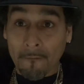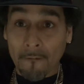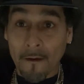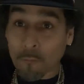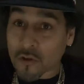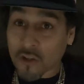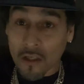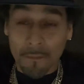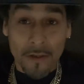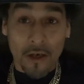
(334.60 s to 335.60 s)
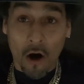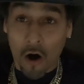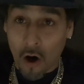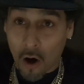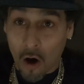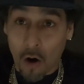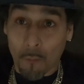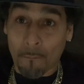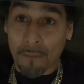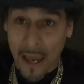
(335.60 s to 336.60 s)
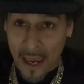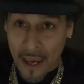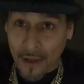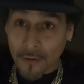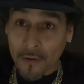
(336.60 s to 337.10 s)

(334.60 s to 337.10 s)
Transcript: it was gonna be all bad.